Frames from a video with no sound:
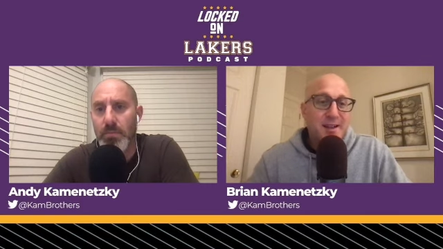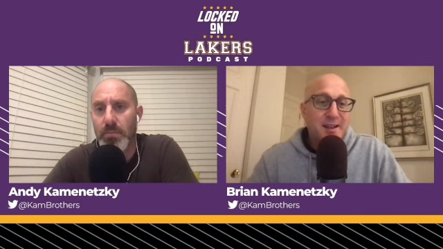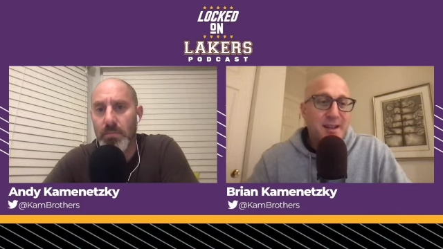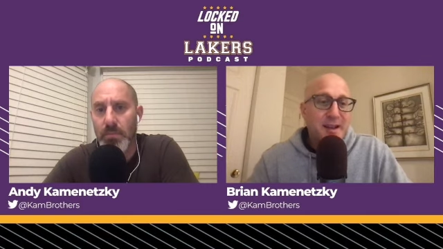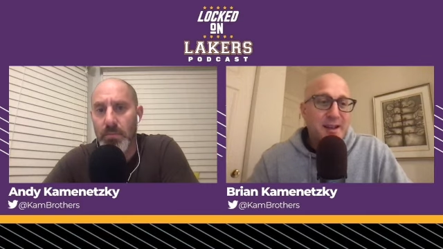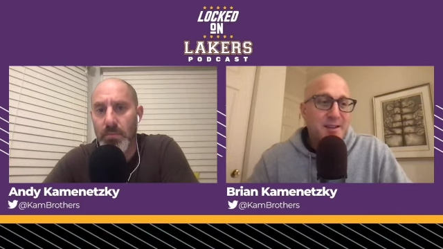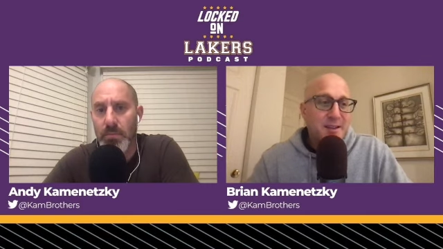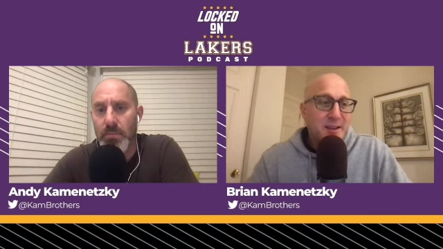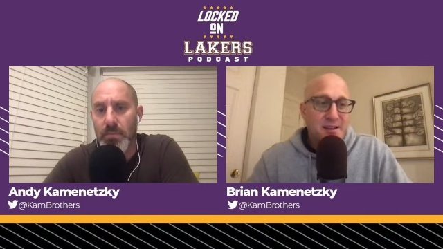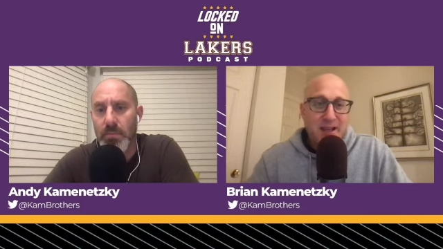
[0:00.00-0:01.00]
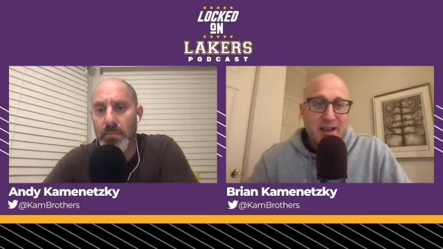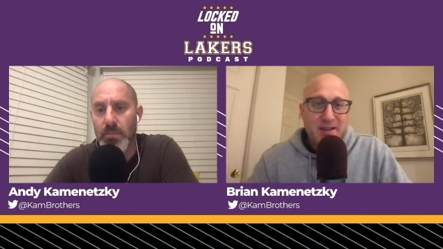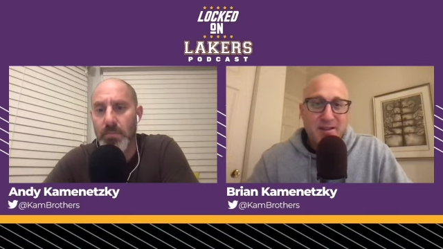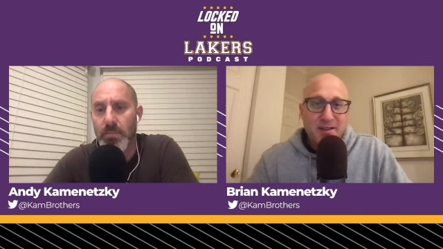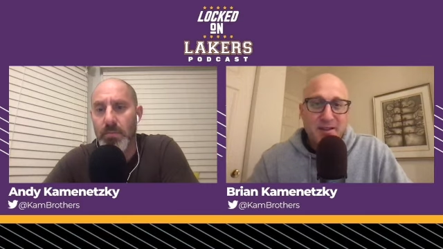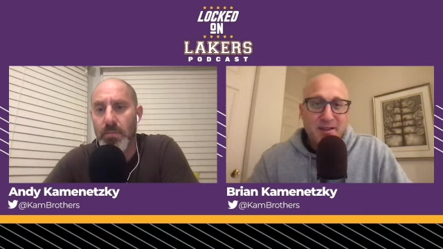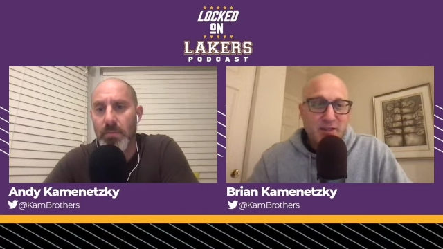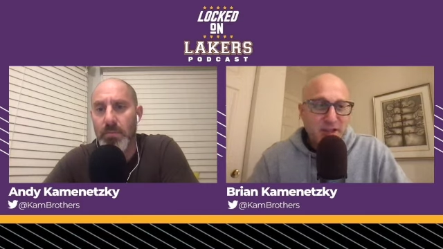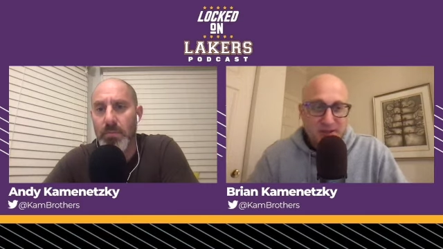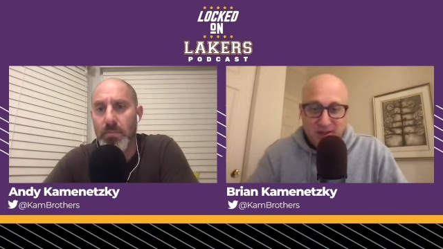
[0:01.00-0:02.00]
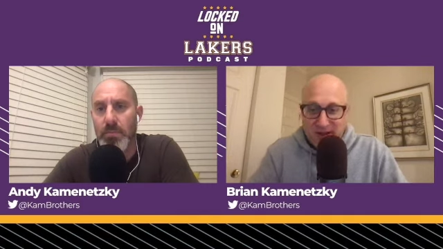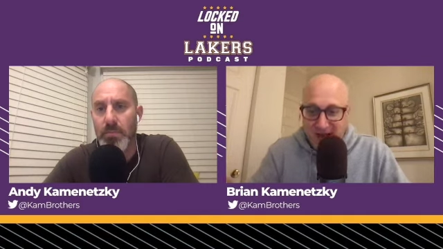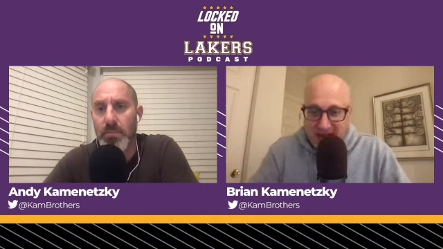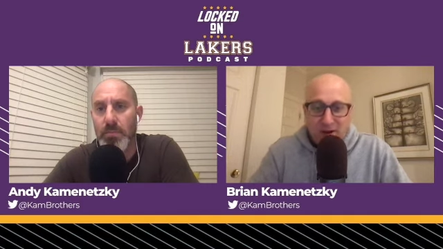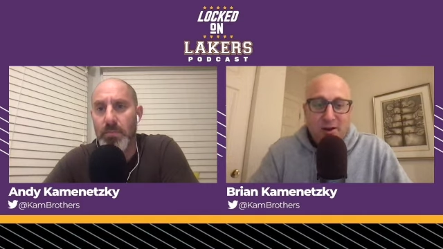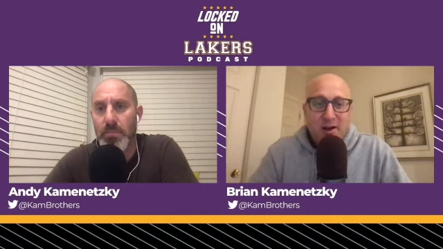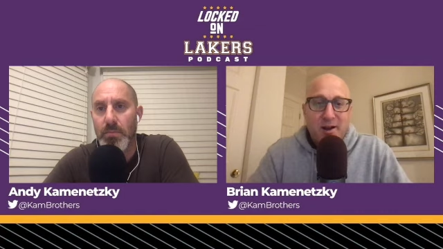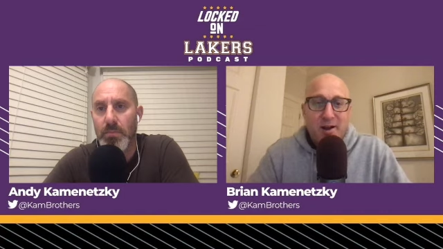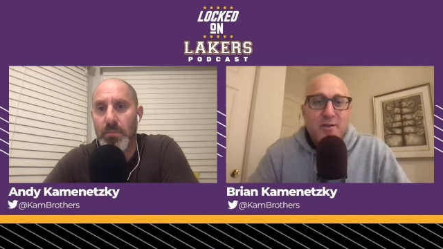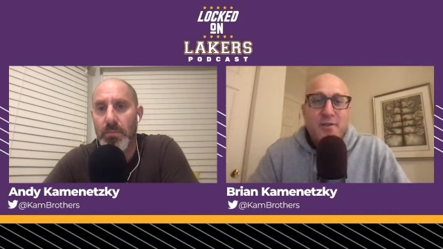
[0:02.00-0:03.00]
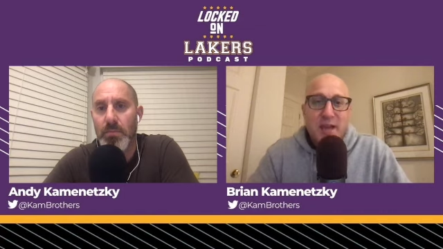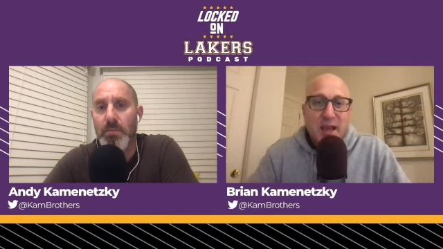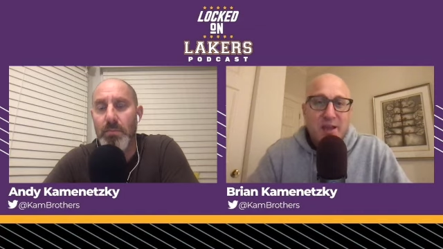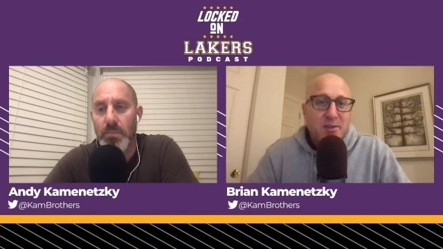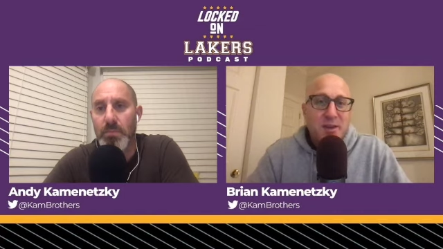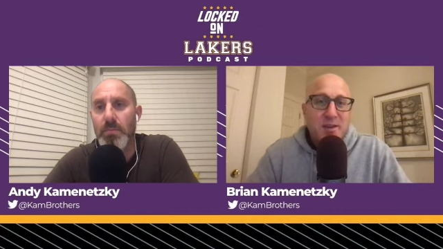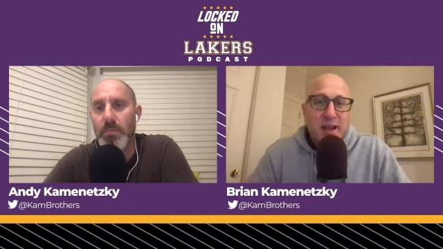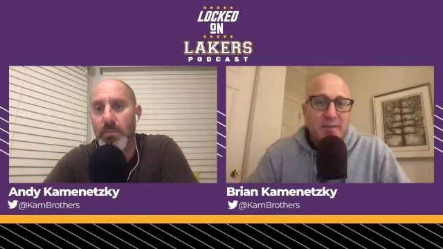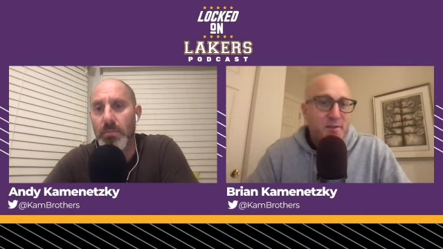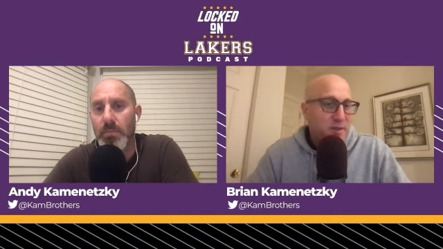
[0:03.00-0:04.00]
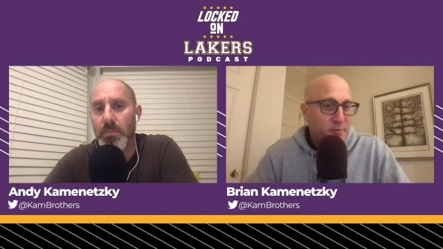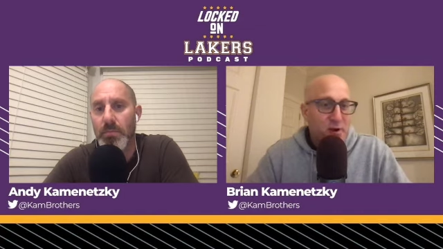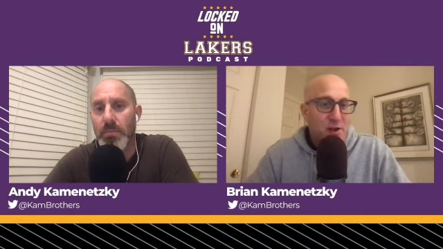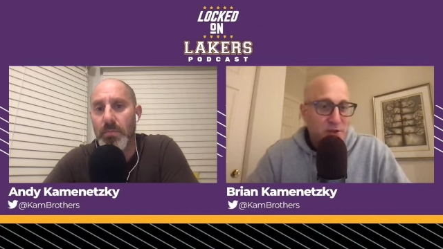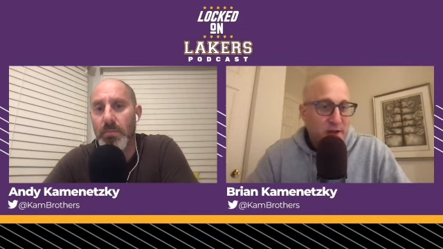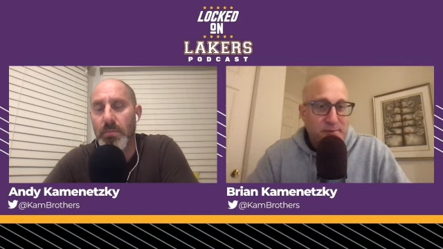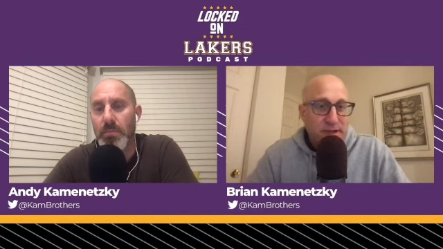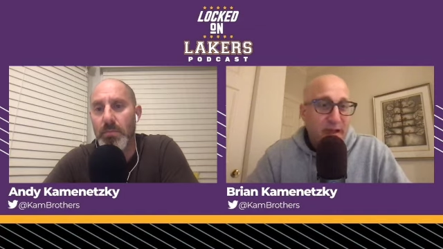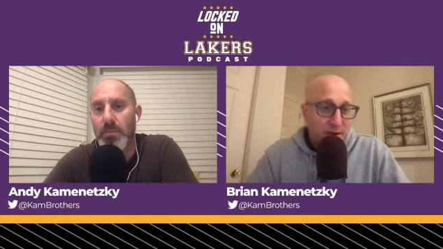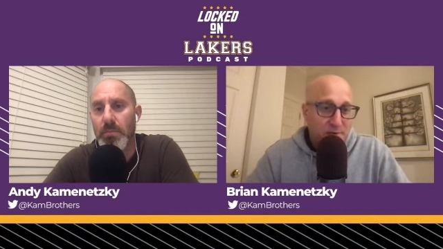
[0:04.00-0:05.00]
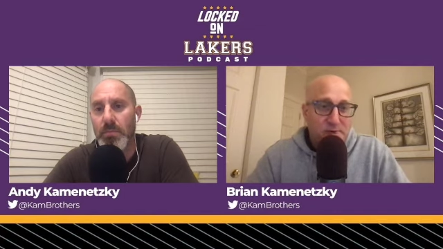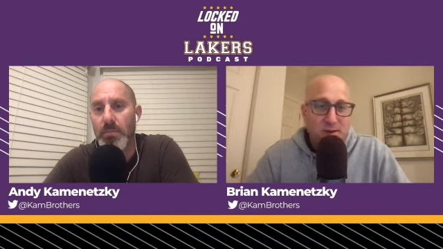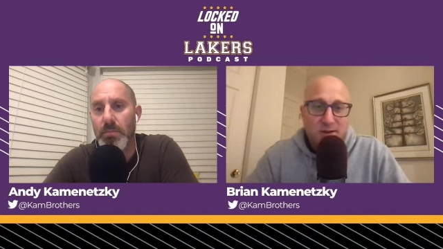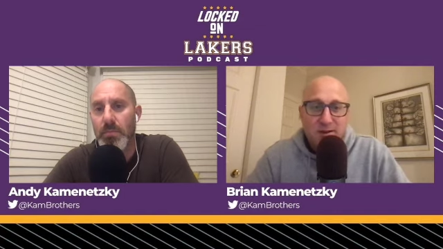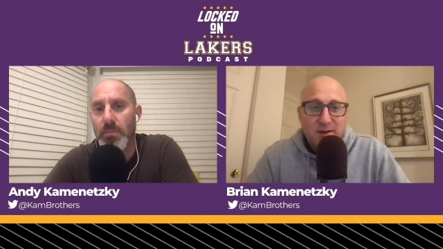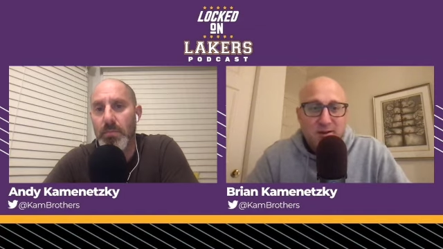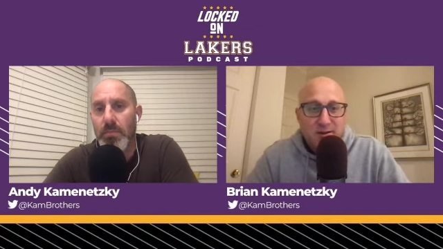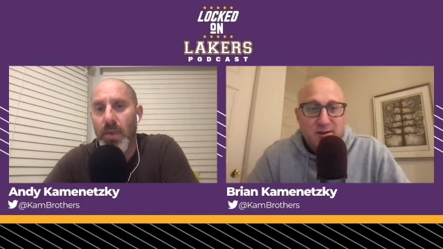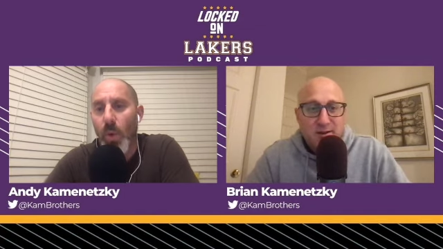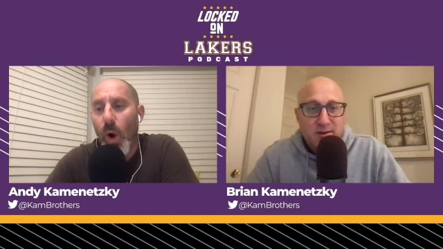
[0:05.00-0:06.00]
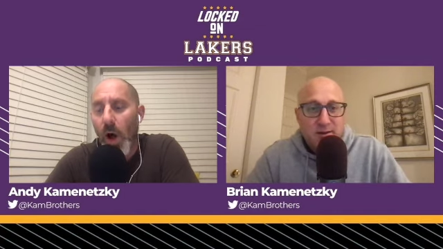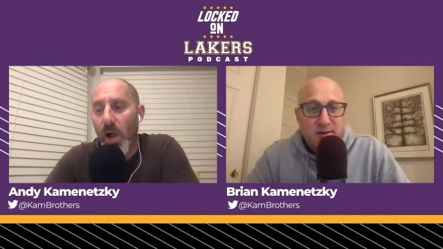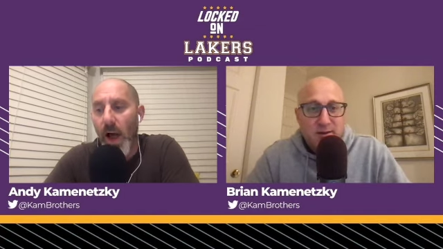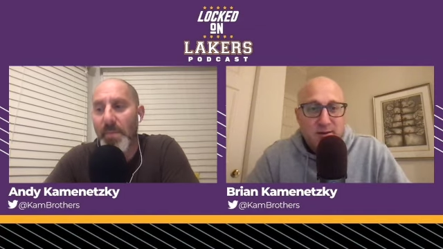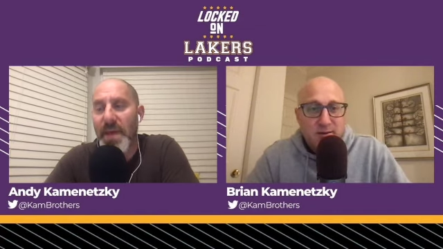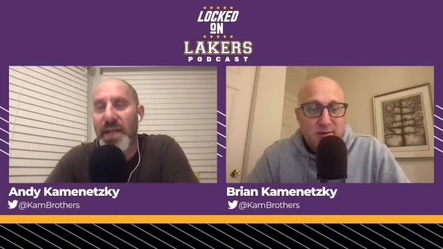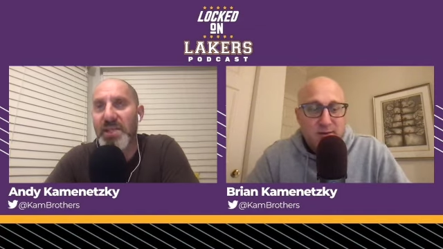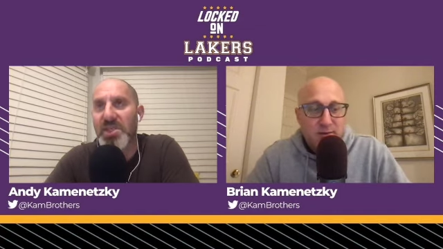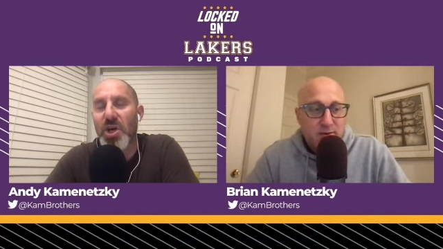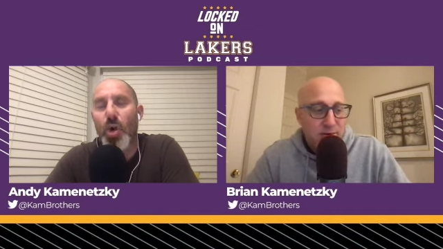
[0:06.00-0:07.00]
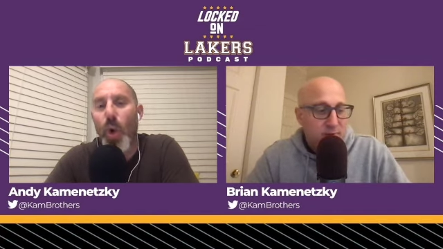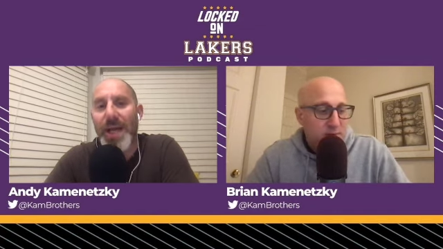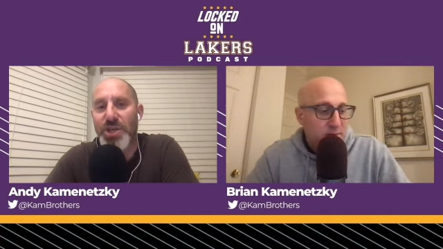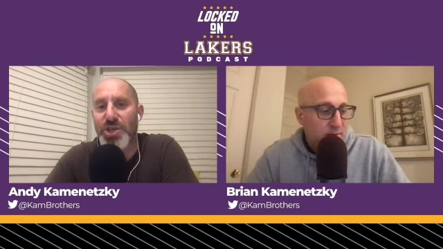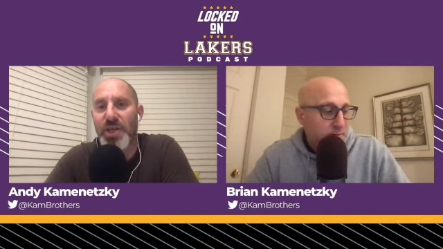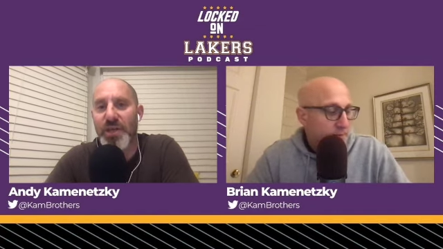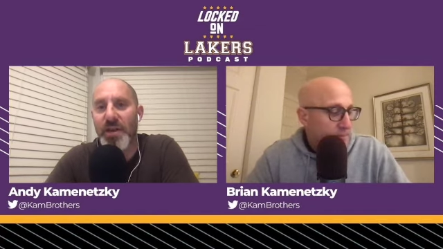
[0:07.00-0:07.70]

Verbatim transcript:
Speaker 1: in like this era of the Anthony Davis, LeBron James Lakers.
Speaker 2: Well, I mean, it's the question